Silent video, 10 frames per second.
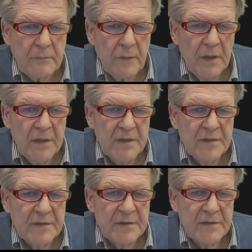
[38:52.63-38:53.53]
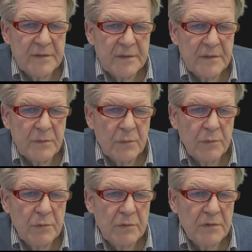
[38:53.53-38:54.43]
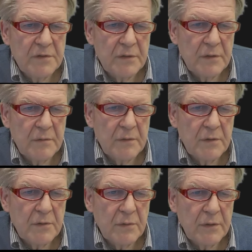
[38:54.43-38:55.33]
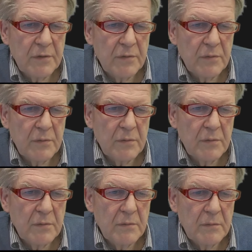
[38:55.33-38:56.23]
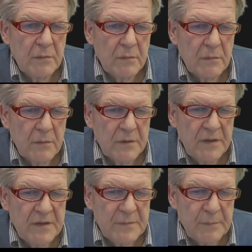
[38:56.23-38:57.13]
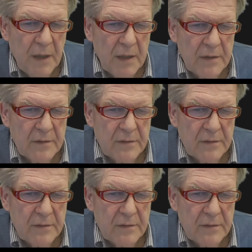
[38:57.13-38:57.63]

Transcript: Is Ubuntu Server 22. This part,